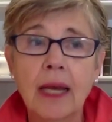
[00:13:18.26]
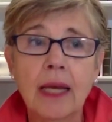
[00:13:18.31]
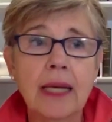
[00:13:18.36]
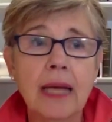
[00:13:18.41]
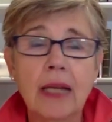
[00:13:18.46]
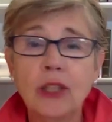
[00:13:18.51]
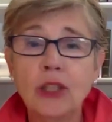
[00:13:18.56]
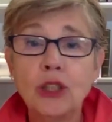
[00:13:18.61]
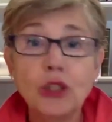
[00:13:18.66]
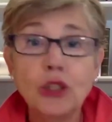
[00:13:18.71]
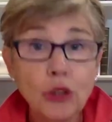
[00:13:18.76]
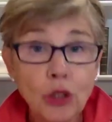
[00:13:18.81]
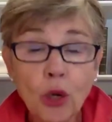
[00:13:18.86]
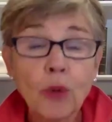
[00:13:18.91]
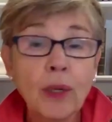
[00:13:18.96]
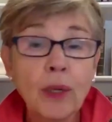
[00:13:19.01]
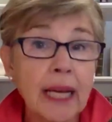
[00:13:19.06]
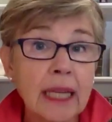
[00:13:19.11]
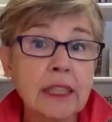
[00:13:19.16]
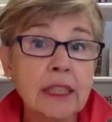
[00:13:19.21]
Now, you
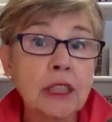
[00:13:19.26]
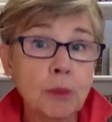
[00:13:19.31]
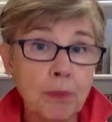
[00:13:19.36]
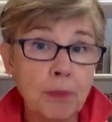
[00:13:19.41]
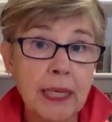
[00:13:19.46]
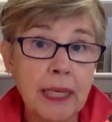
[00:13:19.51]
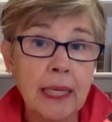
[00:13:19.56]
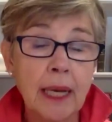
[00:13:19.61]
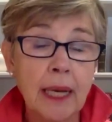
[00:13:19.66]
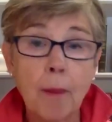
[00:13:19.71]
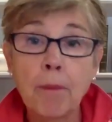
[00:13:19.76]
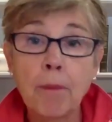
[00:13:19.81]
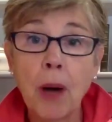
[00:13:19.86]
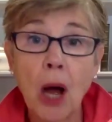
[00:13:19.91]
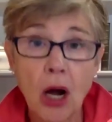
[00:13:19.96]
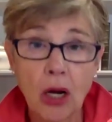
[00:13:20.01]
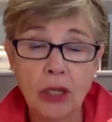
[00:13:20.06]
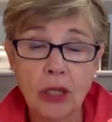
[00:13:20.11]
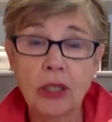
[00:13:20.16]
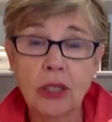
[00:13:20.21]
don't get to be a
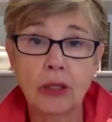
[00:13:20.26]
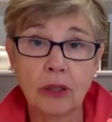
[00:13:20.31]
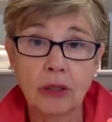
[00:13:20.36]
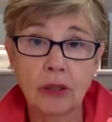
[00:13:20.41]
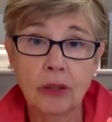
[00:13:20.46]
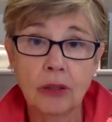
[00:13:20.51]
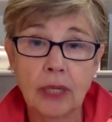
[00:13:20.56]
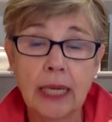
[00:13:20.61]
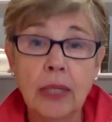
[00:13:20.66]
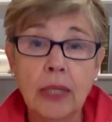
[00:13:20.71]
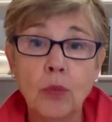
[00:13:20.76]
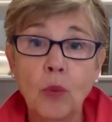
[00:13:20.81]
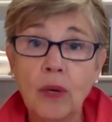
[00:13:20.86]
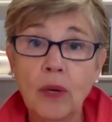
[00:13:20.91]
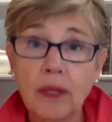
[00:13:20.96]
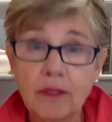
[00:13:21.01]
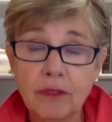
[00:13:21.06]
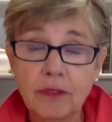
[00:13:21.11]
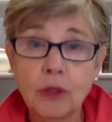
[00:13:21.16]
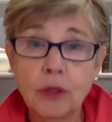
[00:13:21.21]
partner in
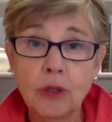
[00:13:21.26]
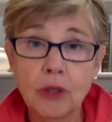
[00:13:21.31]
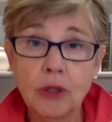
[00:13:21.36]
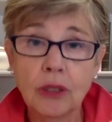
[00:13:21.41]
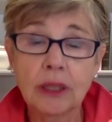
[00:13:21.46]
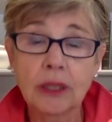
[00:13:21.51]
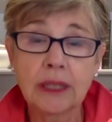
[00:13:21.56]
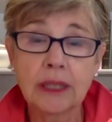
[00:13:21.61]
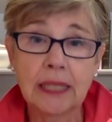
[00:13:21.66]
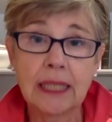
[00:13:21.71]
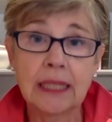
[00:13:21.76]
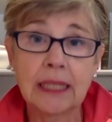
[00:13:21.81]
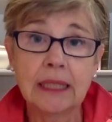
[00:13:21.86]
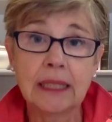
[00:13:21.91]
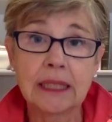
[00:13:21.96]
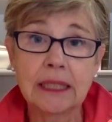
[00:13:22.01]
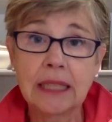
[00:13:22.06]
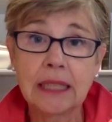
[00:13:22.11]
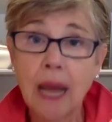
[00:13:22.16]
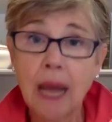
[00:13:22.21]
one of New York
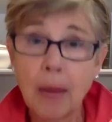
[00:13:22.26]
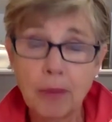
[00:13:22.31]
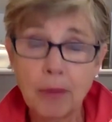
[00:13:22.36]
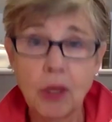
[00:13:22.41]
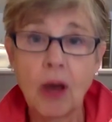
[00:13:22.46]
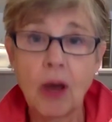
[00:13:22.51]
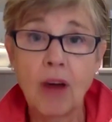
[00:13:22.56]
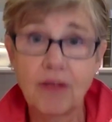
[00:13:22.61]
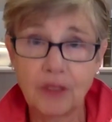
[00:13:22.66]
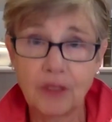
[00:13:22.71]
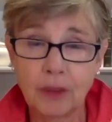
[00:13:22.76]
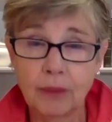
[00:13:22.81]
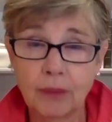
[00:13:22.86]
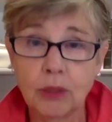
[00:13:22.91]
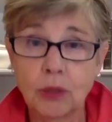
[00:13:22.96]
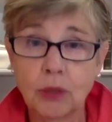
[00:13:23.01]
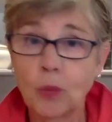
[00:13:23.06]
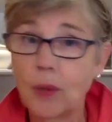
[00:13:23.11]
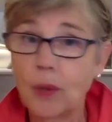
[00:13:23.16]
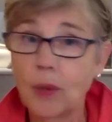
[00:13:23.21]
City's top law
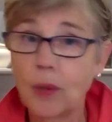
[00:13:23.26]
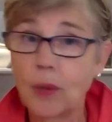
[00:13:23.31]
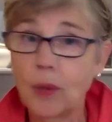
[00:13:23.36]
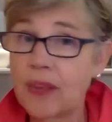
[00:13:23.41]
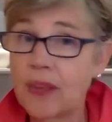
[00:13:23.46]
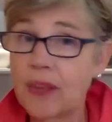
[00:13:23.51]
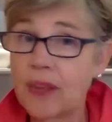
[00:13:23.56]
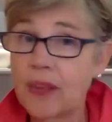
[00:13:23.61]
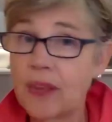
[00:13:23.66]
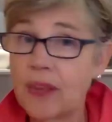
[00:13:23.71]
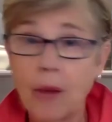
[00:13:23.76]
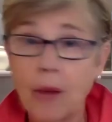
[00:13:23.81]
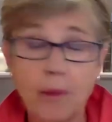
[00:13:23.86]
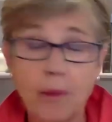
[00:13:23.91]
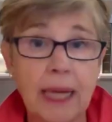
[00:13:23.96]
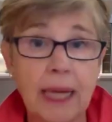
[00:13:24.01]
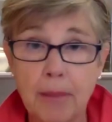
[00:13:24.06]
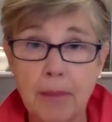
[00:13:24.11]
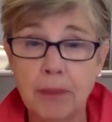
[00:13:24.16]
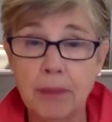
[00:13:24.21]
firms without being
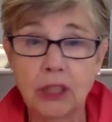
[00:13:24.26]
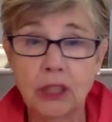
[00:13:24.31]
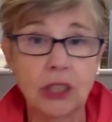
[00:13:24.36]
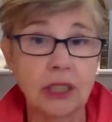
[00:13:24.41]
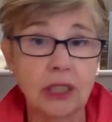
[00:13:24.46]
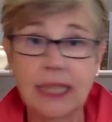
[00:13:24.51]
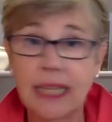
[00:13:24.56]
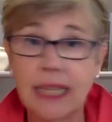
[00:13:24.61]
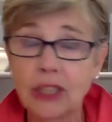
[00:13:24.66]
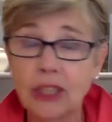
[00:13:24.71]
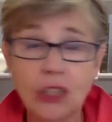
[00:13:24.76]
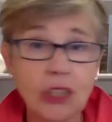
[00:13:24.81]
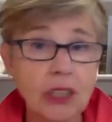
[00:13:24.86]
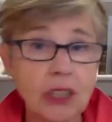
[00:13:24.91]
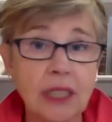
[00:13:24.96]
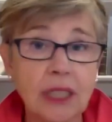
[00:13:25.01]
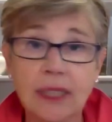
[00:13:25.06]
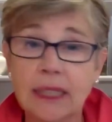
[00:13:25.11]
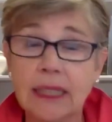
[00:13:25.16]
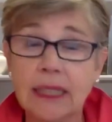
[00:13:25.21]
ambitious. That just
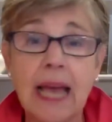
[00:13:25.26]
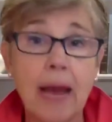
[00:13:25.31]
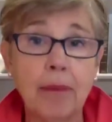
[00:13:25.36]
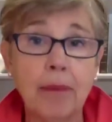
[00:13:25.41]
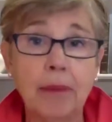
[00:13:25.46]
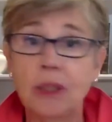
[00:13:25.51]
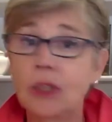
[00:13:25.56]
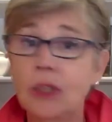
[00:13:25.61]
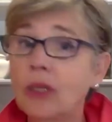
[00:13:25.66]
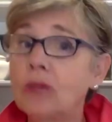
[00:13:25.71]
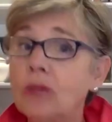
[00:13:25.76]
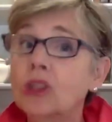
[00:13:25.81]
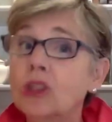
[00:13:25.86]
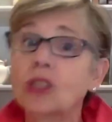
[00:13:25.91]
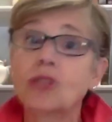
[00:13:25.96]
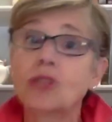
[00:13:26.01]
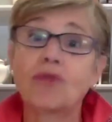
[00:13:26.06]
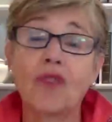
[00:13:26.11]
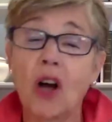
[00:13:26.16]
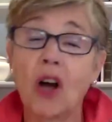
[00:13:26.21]
doesn't happen. You don't
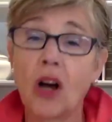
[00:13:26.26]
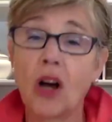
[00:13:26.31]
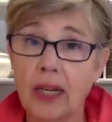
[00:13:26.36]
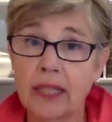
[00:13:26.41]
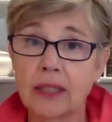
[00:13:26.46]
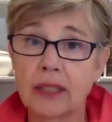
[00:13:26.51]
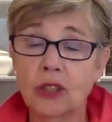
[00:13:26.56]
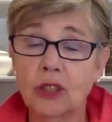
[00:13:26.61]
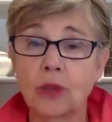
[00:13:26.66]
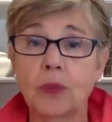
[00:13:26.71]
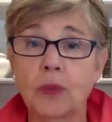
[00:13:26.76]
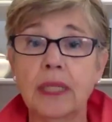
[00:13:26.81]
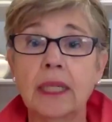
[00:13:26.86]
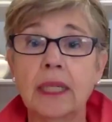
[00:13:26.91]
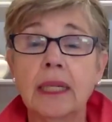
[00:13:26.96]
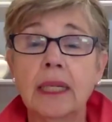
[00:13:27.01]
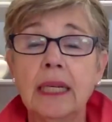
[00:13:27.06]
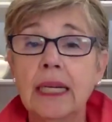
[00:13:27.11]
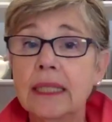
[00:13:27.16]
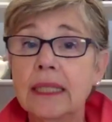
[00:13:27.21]
just fall into it.
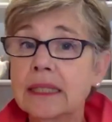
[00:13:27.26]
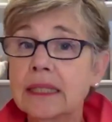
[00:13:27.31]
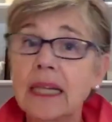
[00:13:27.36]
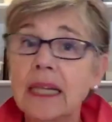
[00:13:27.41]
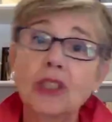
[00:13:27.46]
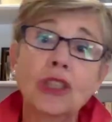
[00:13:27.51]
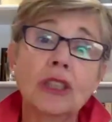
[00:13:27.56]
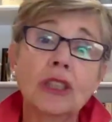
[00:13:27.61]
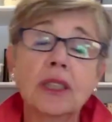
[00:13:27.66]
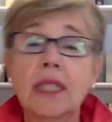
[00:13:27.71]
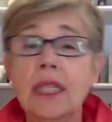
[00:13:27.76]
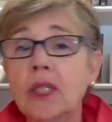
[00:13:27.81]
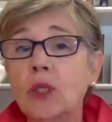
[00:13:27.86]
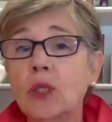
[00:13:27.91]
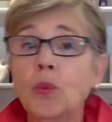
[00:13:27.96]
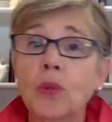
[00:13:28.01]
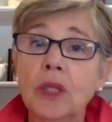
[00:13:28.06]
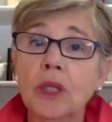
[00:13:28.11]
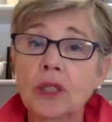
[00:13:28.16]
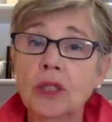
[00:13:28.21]
It's not just that
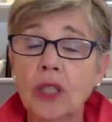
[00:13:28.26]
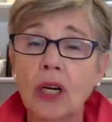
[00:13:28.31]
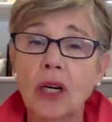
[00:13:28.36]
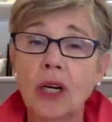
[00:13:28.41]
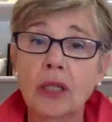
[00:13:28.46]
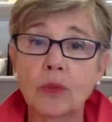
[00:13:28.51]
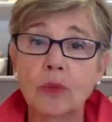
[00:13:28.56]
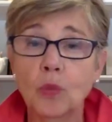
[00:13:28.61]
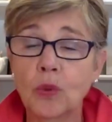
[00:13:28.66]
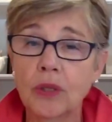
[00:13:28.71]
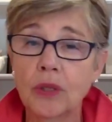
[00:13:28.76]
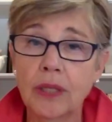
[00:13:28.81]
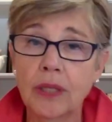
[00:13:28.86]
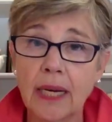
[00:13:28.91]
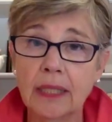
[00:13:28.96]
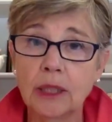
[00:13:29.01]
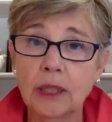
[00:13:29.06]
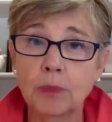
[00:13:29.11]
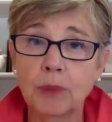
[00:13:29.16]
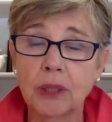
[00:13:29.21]
you worked hard and were a
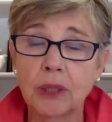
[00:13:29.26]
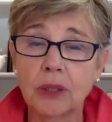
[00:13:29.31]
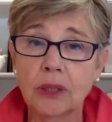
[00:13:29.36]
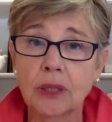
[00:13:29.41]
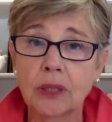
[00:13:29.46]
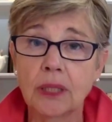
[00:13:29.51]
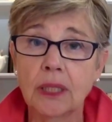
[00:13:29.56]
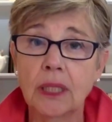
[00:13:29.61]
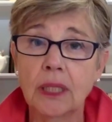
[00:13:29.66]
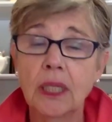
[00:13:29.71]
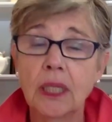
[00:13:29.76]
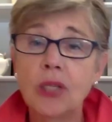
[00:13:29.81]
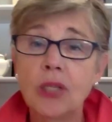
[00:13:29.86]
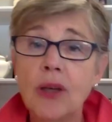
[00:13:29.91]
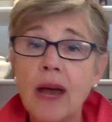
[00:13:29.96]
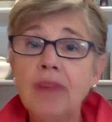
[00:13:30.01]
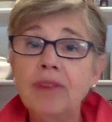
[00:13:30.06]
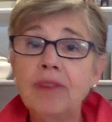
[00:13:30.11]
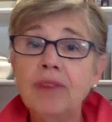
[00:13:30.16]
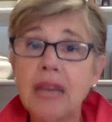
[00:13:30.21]
nice person.
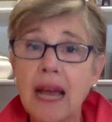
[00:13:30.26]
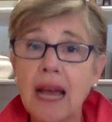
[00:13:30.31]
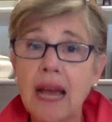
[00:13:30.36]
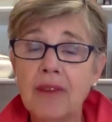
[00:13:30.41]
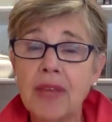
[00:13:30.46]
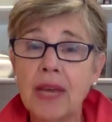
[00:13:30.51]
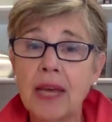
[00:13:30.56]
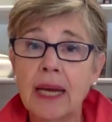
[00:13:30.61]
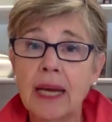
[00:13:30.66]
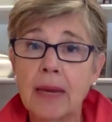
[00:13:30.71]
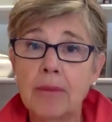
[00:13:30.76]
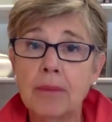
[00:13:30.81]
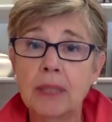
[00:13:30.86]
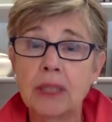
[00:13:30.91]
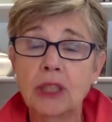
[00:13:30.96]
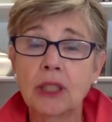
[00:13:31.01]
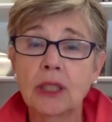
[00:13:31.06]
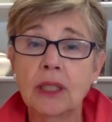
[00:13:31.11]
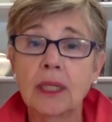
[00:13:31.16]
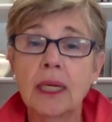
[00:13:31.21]
You have to have that
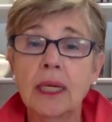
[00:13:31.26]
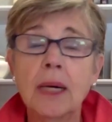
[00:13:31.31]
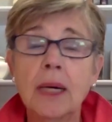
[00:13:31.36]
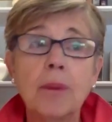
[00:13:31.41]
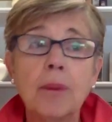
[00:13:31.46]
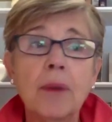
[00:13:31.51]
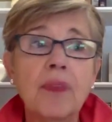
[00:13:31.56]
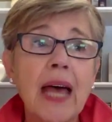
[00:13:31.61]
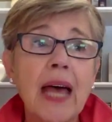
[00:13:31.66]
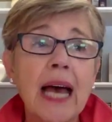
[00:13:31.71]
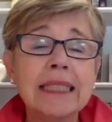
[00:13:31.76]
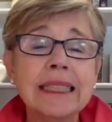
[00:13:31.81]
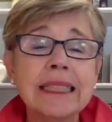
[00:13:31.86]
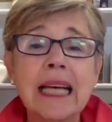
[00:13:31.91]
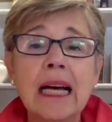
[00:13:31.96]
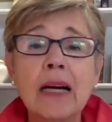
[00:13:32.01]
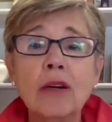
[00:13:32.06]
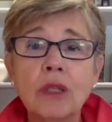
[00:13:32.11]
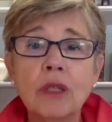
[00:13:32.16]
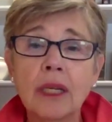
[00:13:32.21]
ambition. But that's
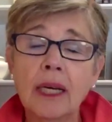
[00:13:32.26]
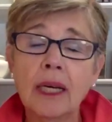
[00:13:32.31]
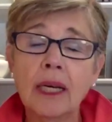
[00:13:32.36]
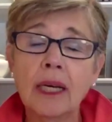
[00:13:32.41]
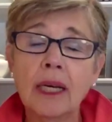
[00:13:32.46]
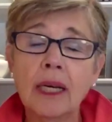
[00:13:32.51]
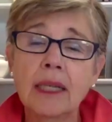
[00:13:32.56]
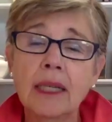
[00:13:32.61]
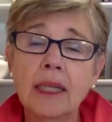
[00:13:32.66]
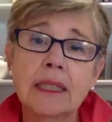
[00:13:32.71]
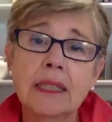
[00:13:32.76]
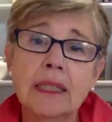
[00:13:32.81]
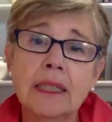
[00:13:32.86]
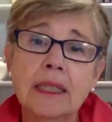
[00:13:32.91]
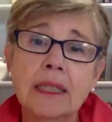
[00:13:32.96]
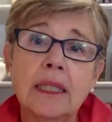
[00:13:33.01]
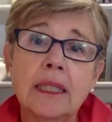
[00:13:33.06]
how reluctant